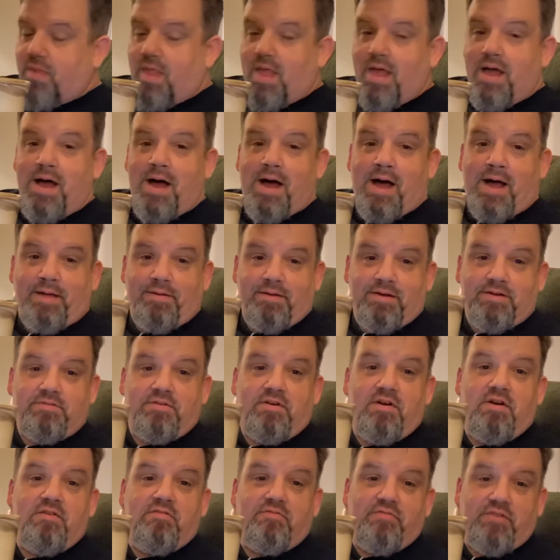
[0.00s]
Ah,
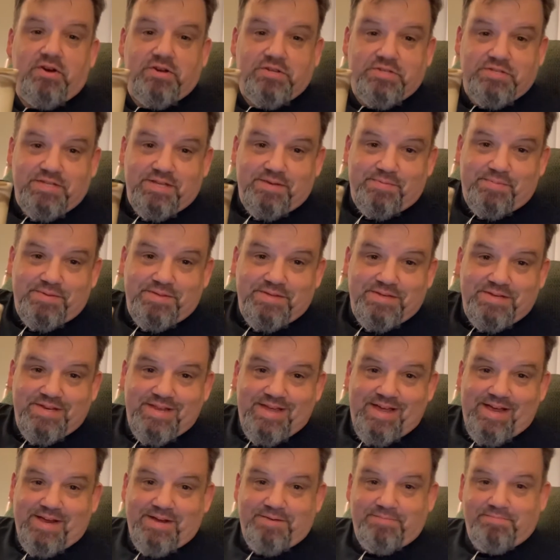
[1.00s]
first sip of the
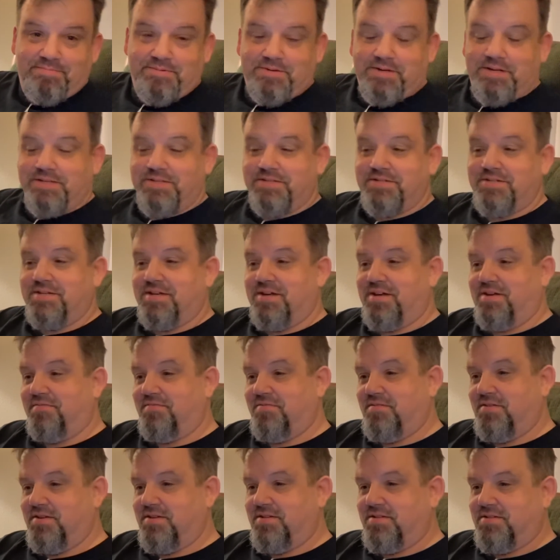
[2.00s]
day. Good stuff.
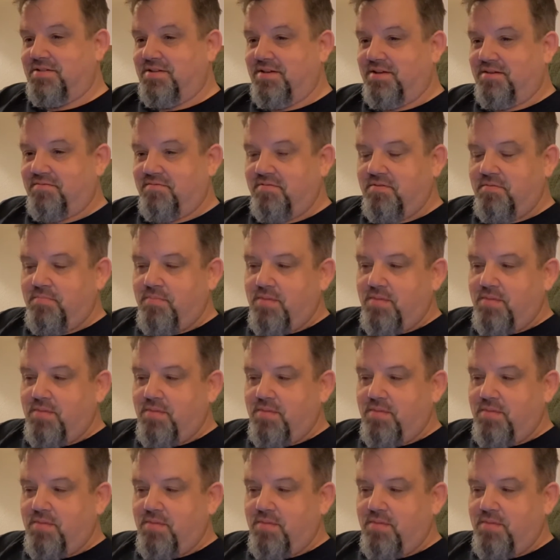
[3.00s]
Good stuff.